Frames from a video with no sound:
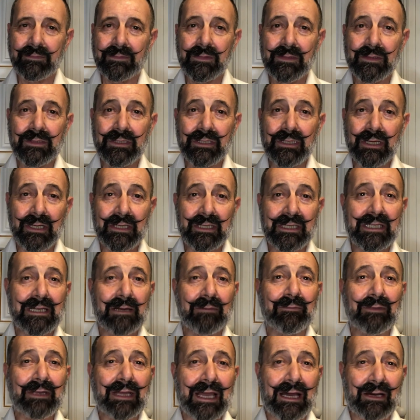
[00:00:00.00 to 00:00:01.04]
So
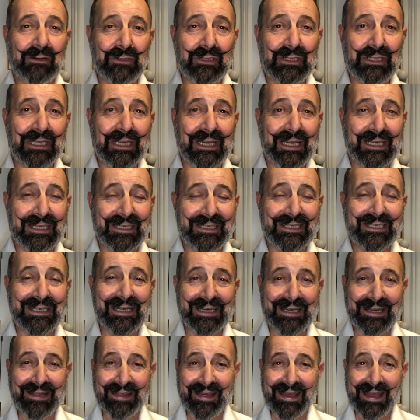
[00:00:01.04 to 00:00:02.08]
something else to
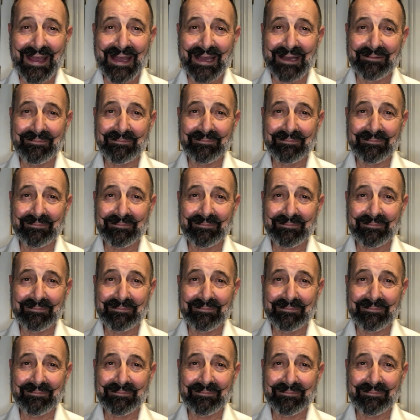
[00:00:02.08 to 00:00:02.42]
consider there.